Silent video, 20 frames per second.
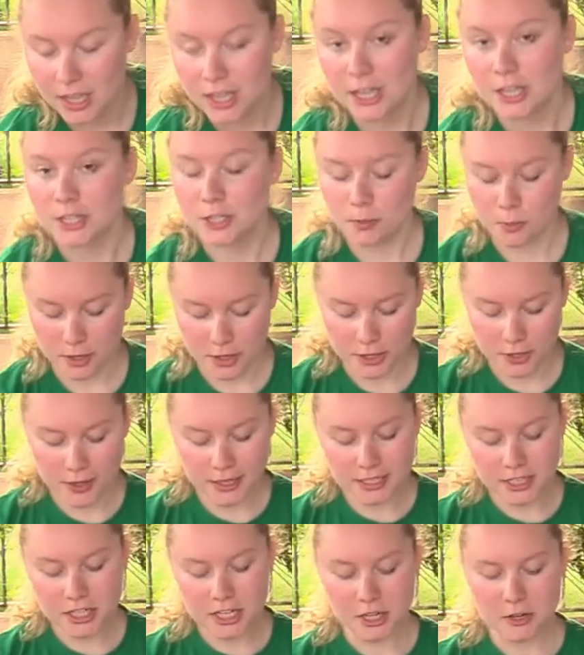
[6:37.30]
So what you're
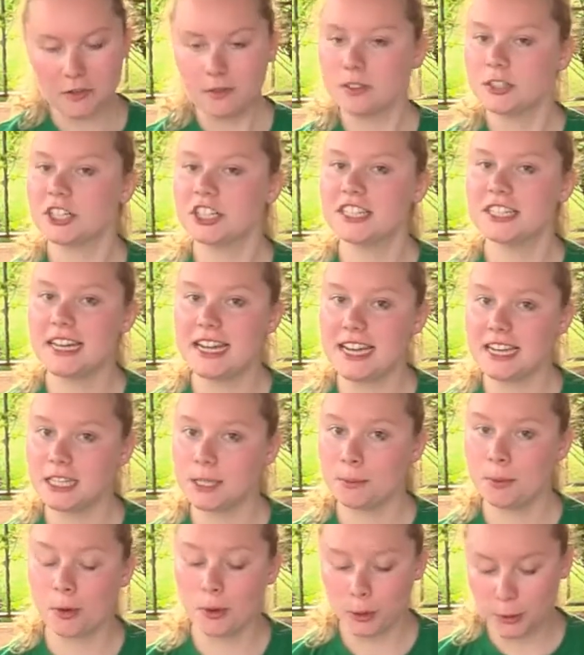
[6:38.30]
going to do, just take
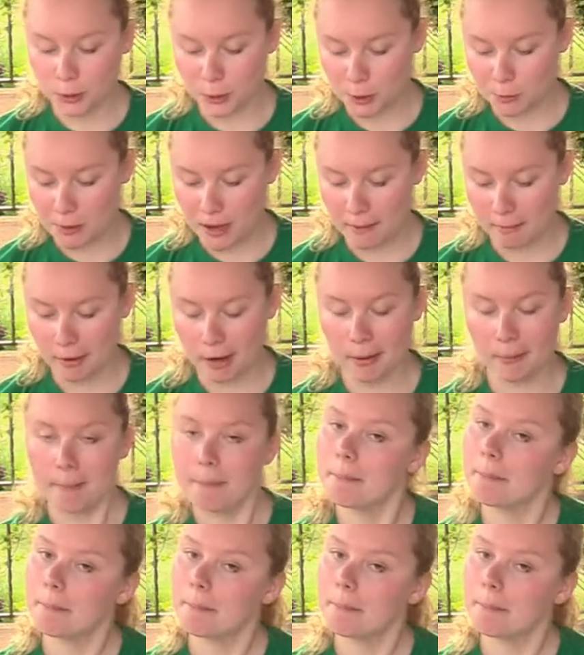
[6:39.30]
some old newspaper,